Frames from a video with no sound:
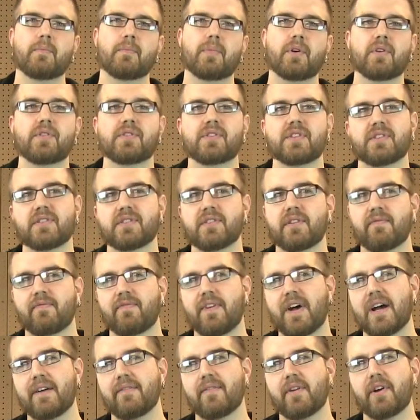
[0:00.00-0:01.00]
Produces
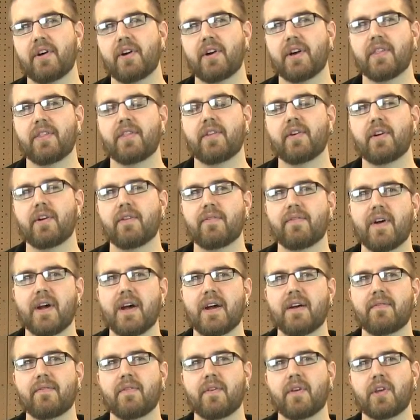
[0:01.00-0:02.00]

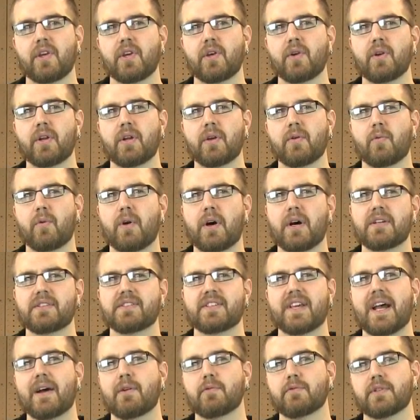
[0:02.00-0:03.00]
535 unit
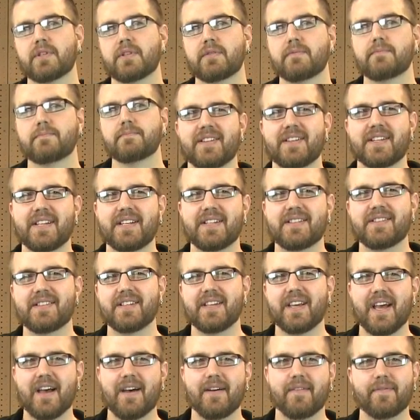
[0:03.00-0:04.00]
watts out. The
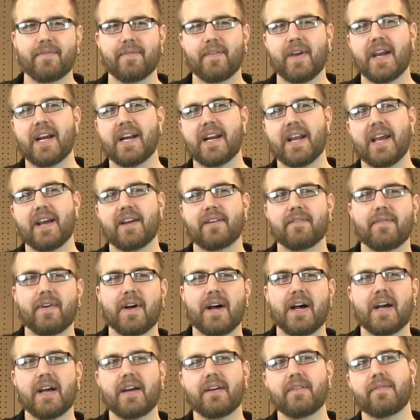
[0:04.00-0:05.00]
DCF
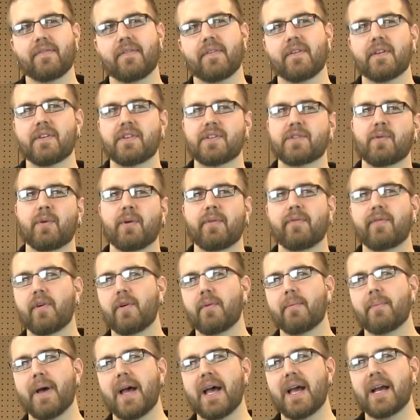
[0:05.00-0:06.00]
885 20
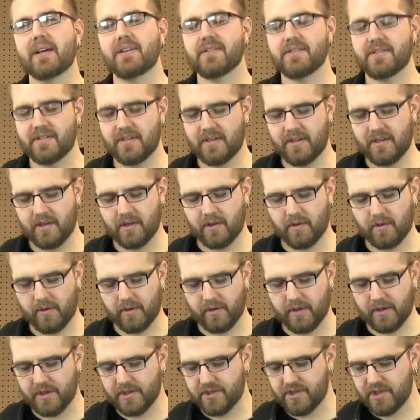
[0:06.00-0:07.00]
volt max
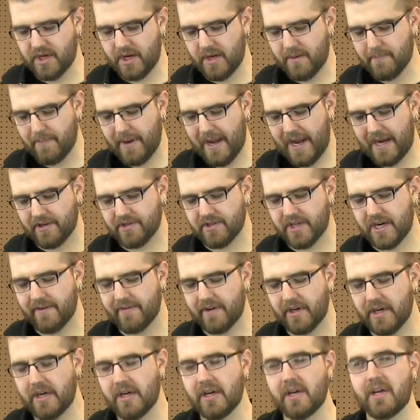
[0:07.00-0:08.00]
quarter inch impact
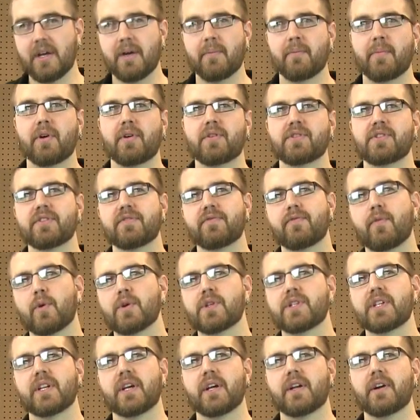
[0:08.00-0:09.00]
driver produces
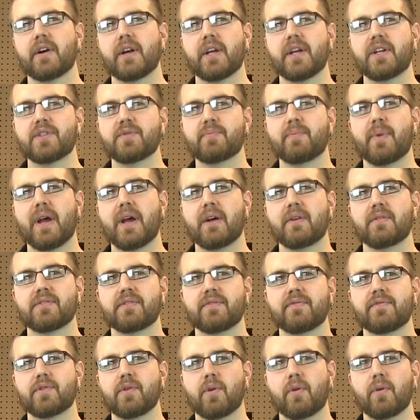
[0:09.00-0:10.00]
1400 inch pounds
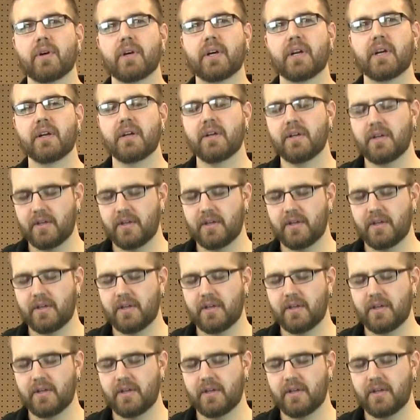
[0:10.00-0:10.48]
of torque